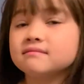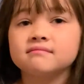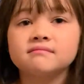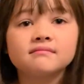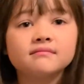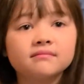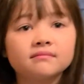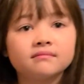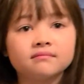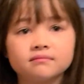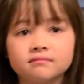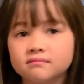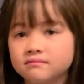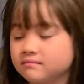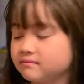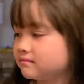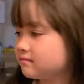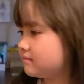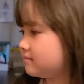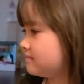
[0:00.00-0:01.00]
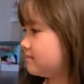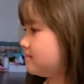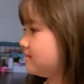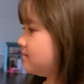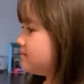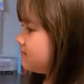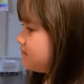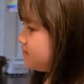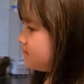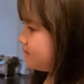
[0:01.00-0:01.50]
Oh.
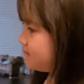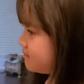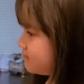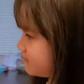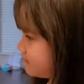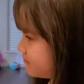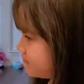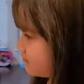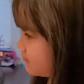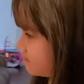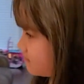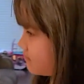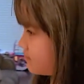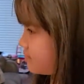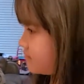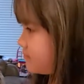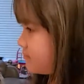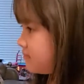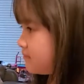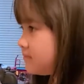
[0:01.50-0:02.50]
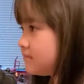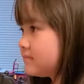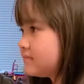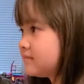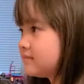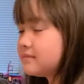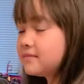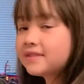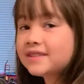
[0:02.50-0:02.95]
Can you ask everybody to donate today?